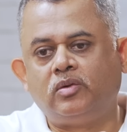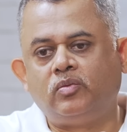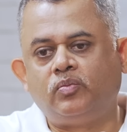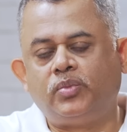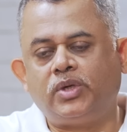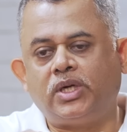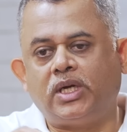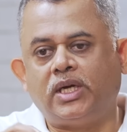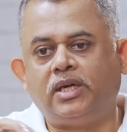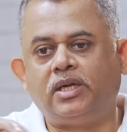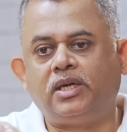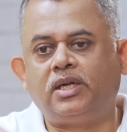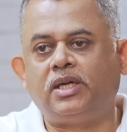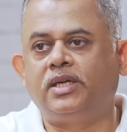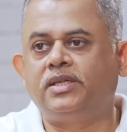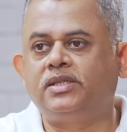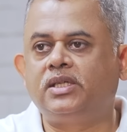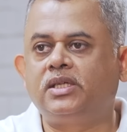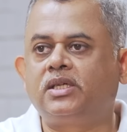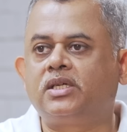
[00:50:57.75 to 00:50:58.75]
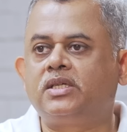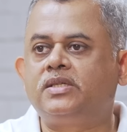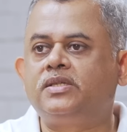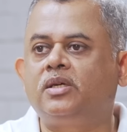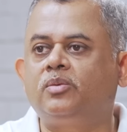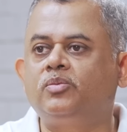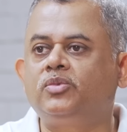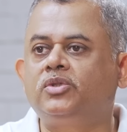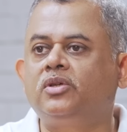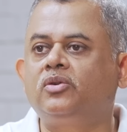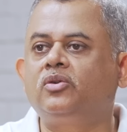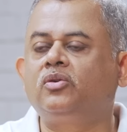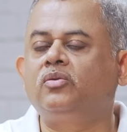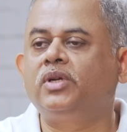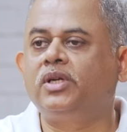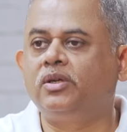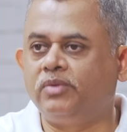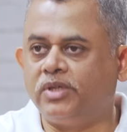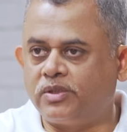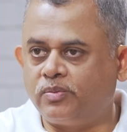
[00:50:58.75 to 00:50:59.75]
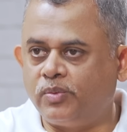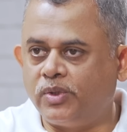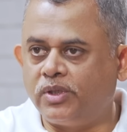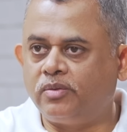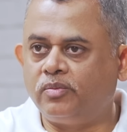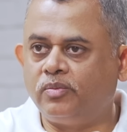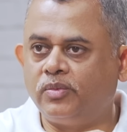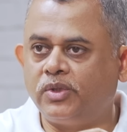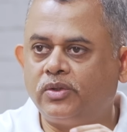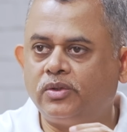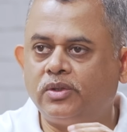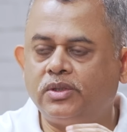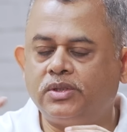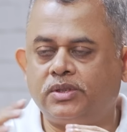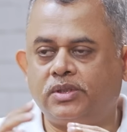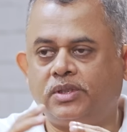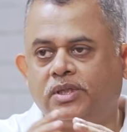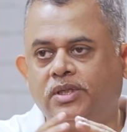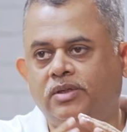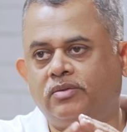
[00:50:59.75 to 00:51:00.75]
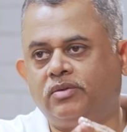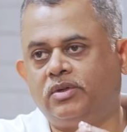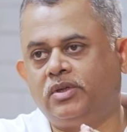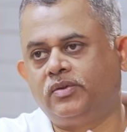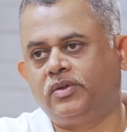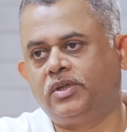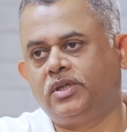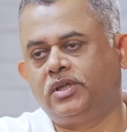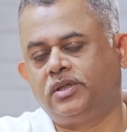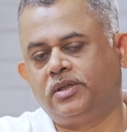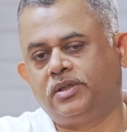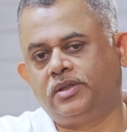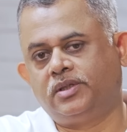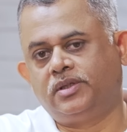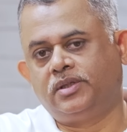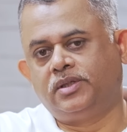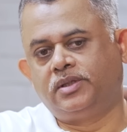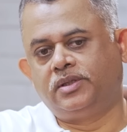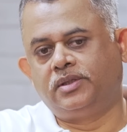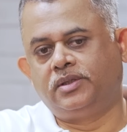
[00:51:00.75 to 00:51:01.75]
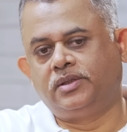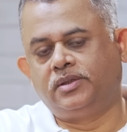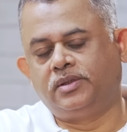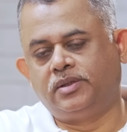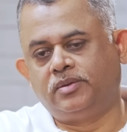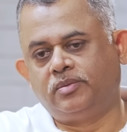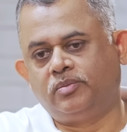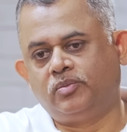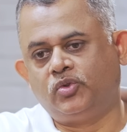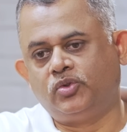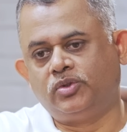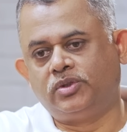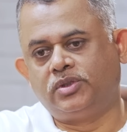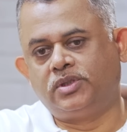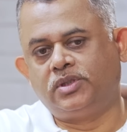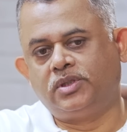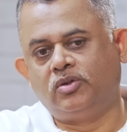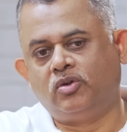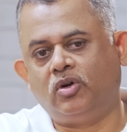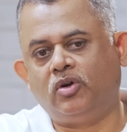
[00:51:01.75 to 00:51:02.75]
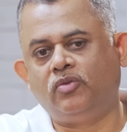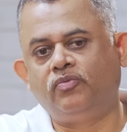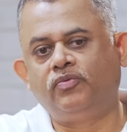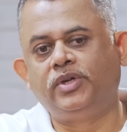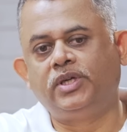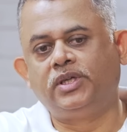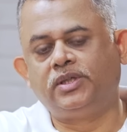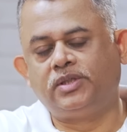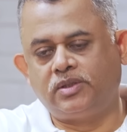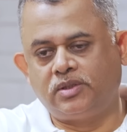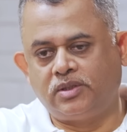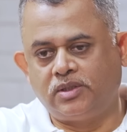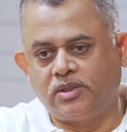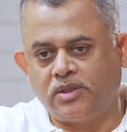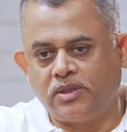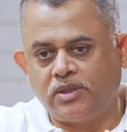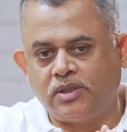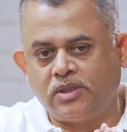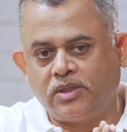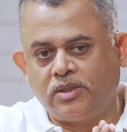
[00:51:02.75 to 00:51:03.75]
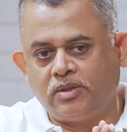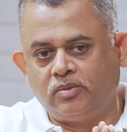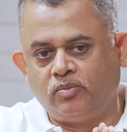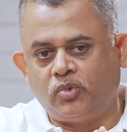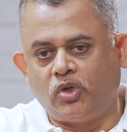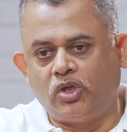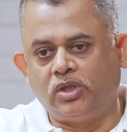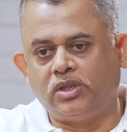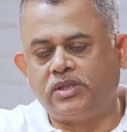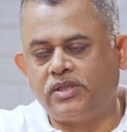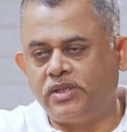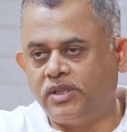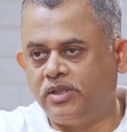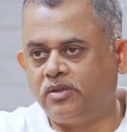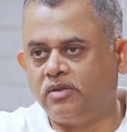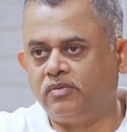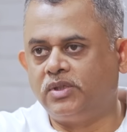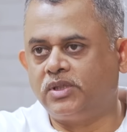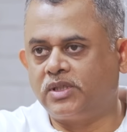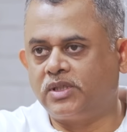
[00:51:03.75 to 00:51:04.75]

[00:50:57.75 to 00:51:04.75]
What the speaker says: prioritizing consumption over investment? Because one of the most obvious policies of this